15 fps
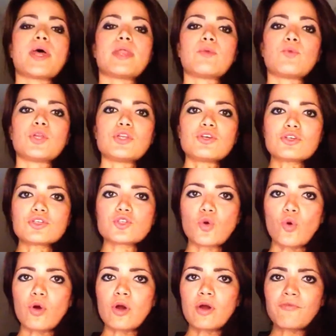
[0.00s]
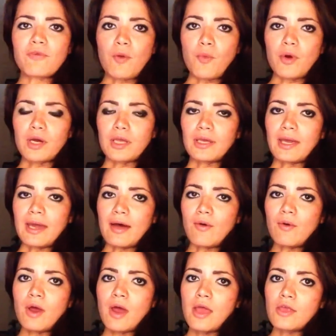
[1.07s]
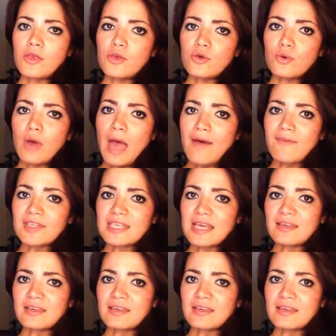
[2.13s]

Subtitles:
When you're sore from working out, you have a